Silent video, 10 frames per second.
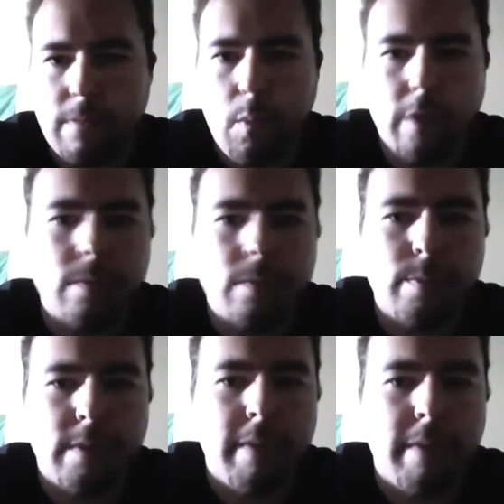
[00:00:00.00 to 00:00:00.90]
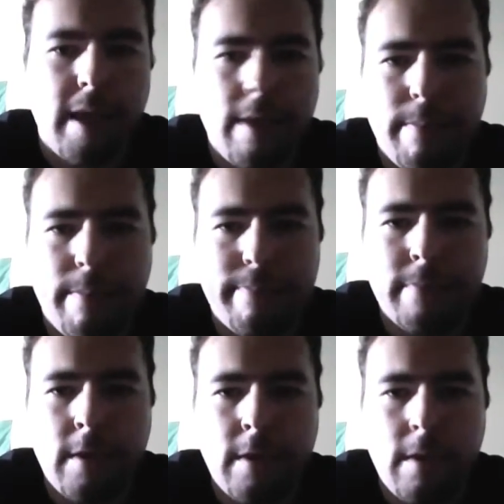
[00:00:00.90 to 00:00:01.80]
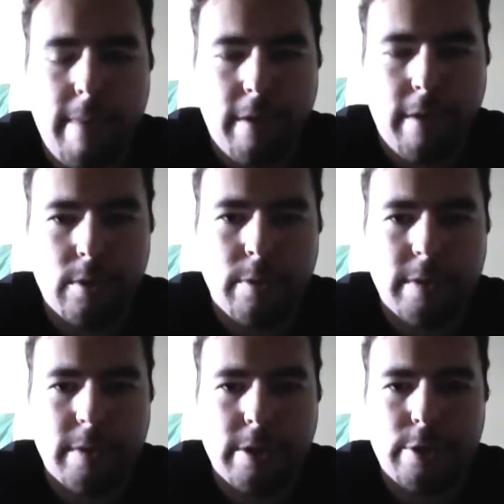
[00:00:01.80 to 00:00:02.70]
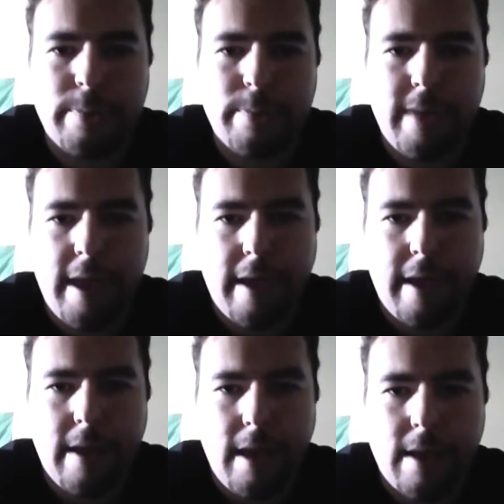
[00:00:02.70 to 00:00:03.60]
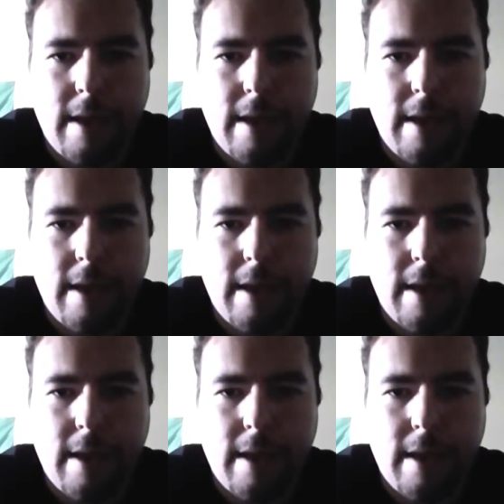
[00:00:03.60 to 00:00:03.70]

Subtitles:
Will someday paranormal research be